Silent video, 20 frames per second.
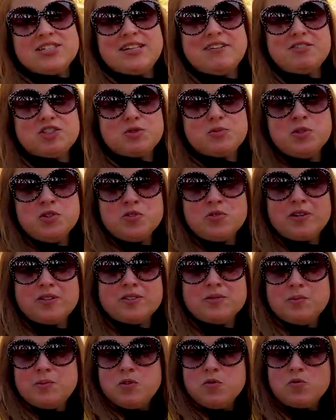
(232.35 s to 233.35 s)
at Devil's Pool Re
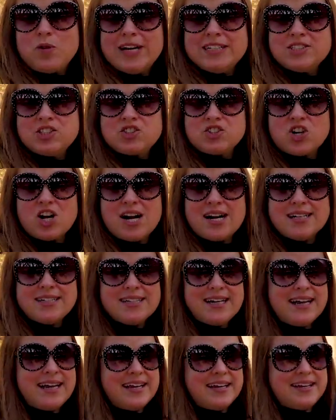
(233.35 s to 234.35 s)

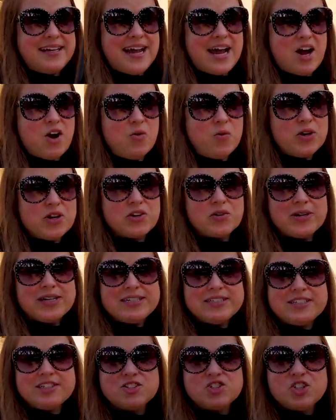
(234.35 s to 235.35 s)
Restaurant and now we're
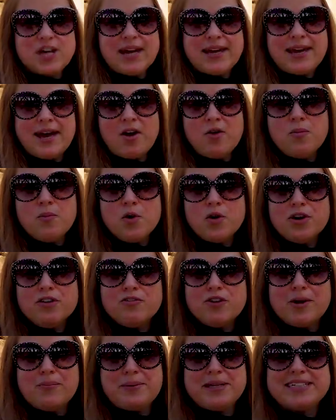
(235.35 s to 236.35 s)
going to check out more
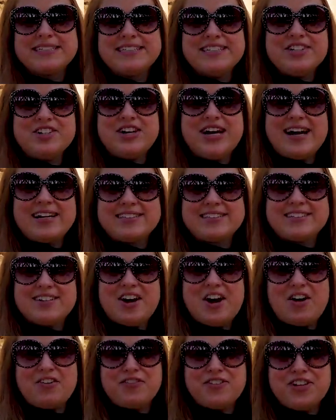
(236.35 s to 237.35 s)
of what Big Cedar has to
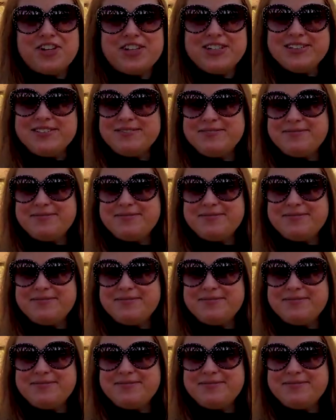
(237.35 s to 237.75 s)
offer.